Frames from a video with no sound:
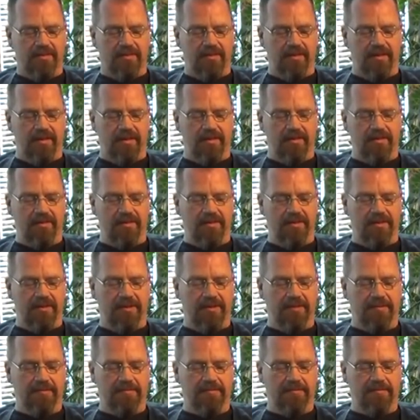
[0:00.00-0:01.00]
And
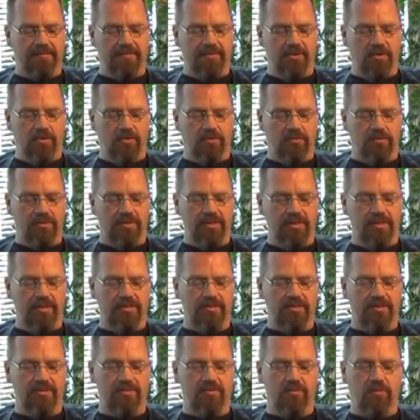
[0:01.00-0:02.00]
no, he
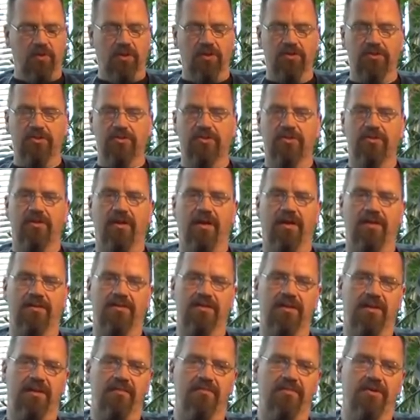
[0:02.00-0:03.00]
doesn't want
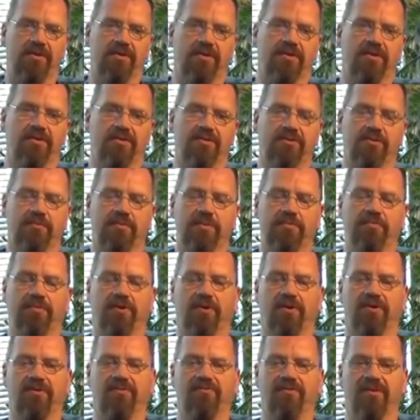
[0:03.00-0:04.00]
Angela Merkel to be
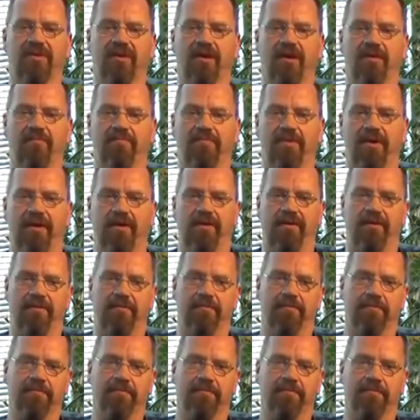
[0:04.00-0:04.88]
part of the campaign.